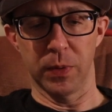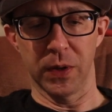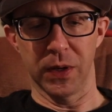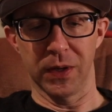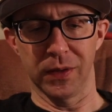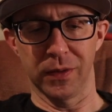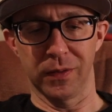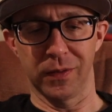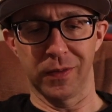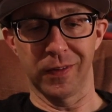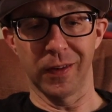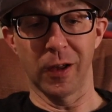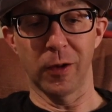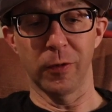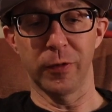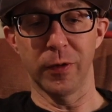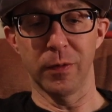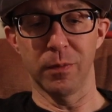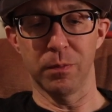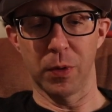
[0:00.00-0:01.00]
but
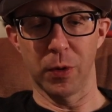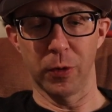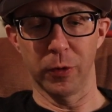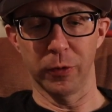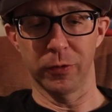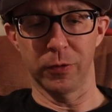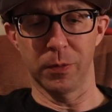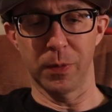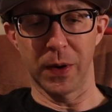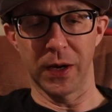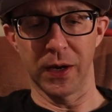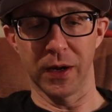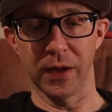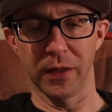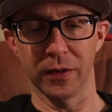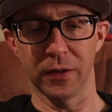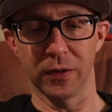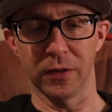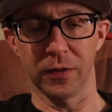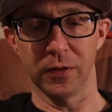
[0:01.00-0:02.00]
self-imposed by
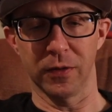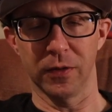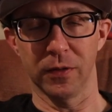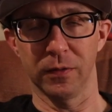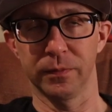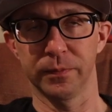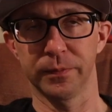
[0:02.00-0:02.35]
others.